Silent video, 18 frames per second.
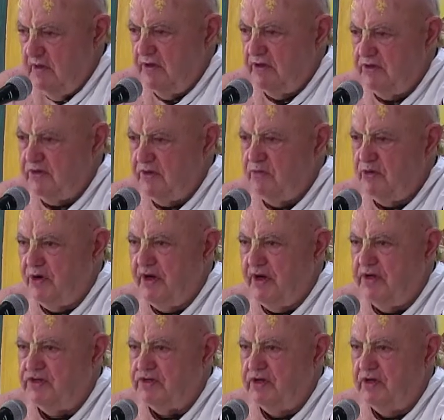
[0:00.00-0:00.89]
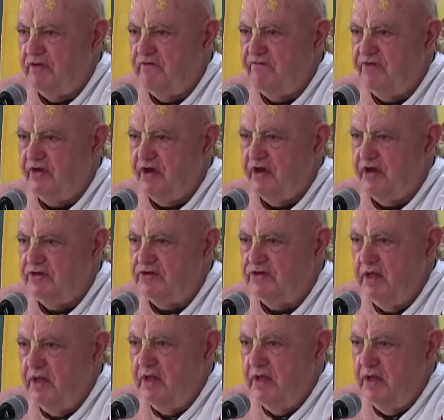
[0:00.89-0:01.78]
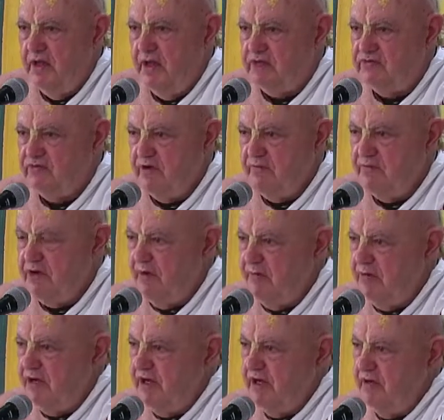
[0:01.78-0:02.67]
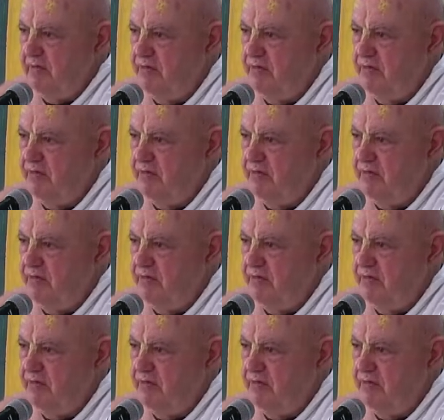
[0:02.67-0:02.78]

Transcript: But the brain solidifies. That's why Prabhupada